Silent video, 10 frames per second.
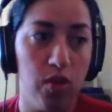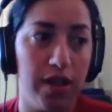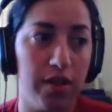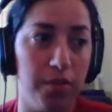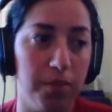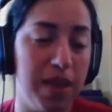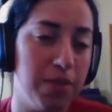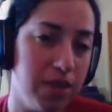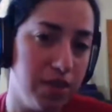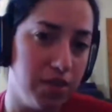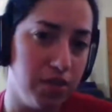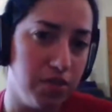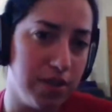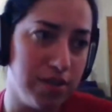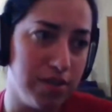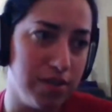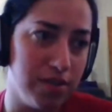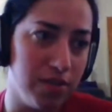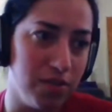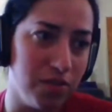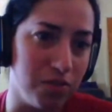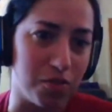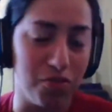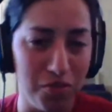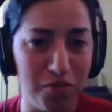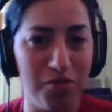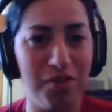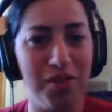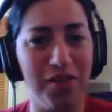Well, maybe you didn't recruit